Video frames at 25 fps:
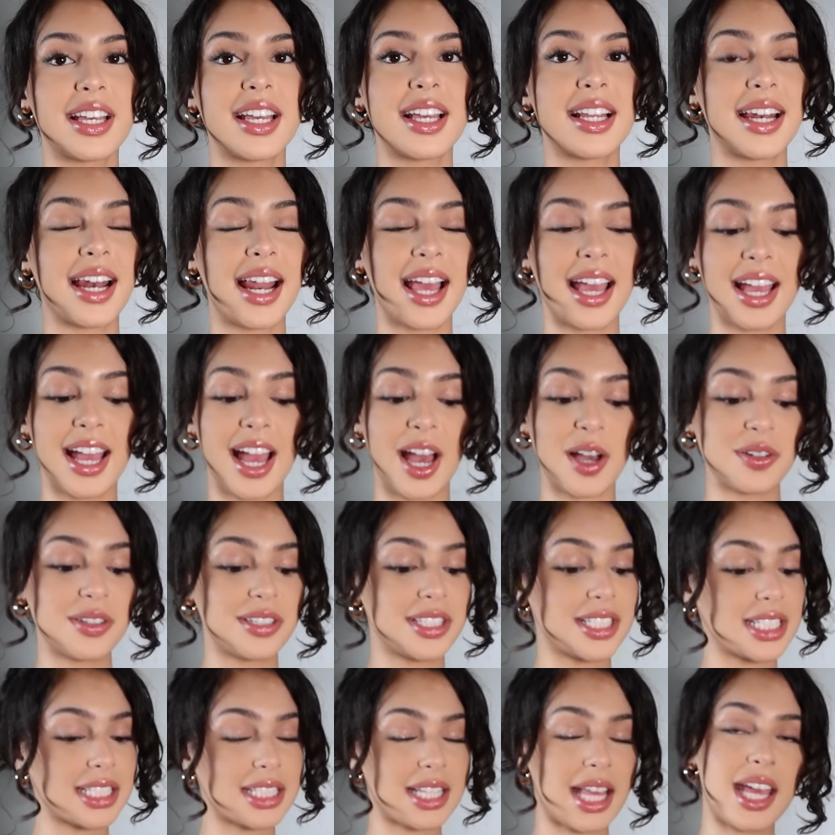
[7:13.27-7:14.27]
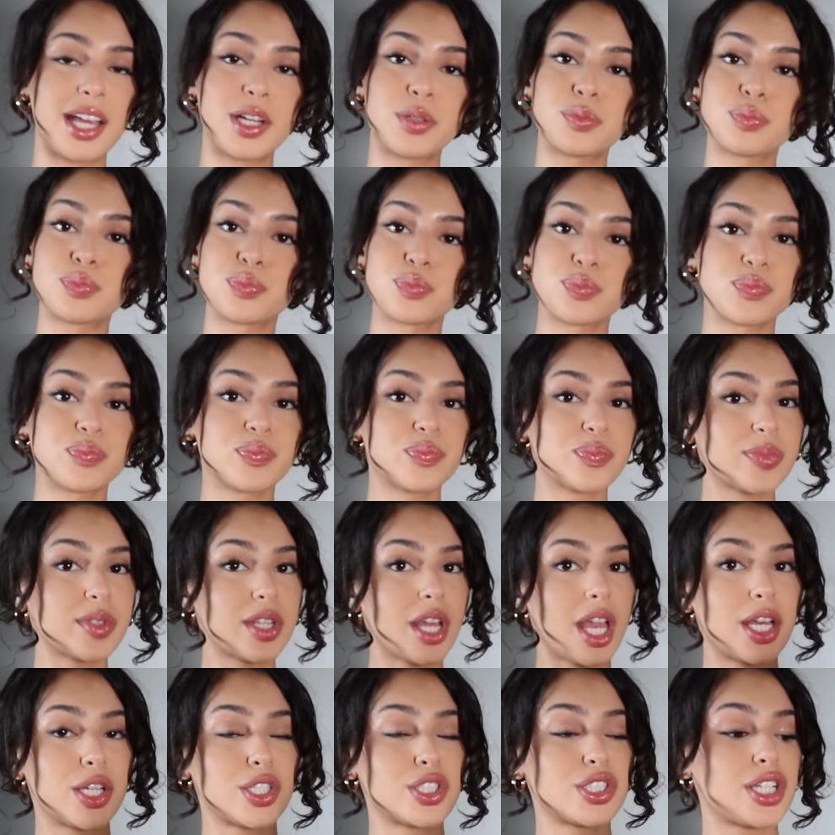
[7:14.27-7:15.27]
and like I was just like,
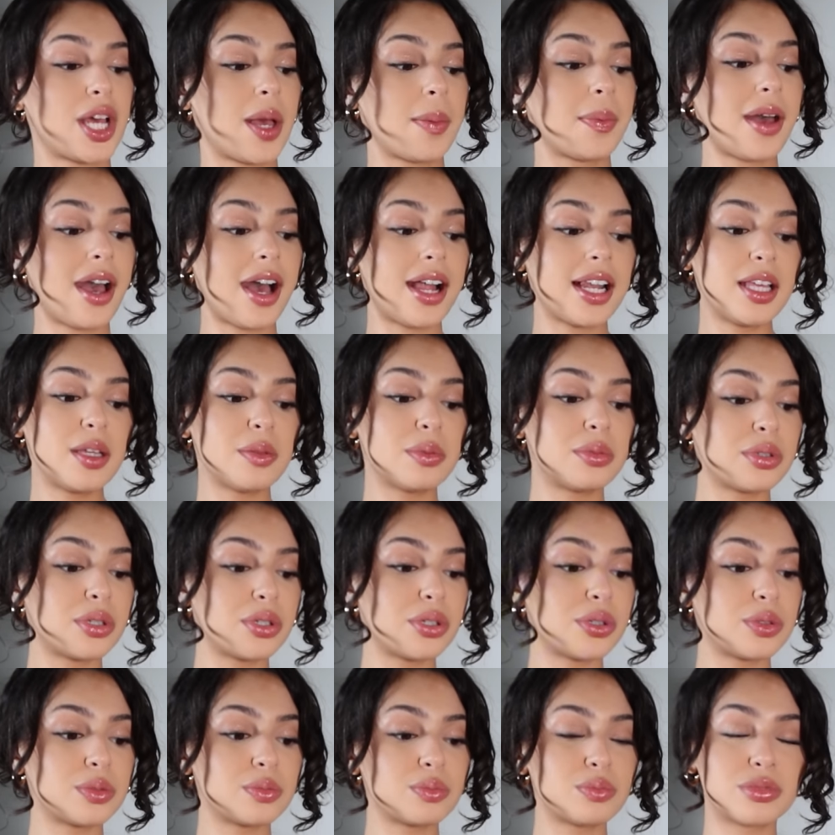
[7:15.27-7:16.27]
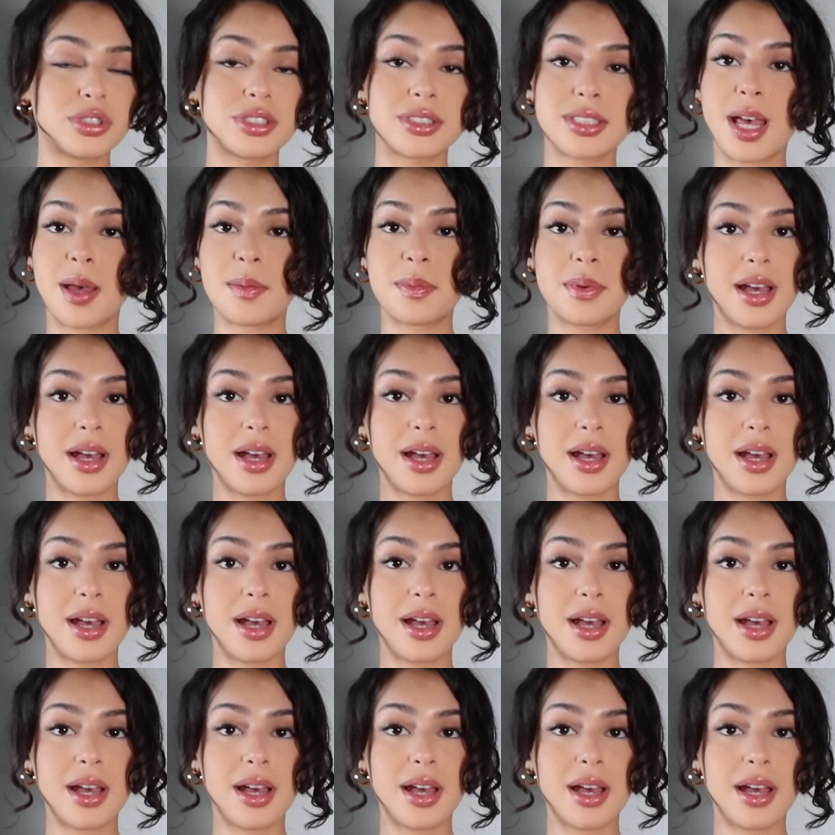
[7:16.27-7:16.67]
Shop Kollyy, boo. Shop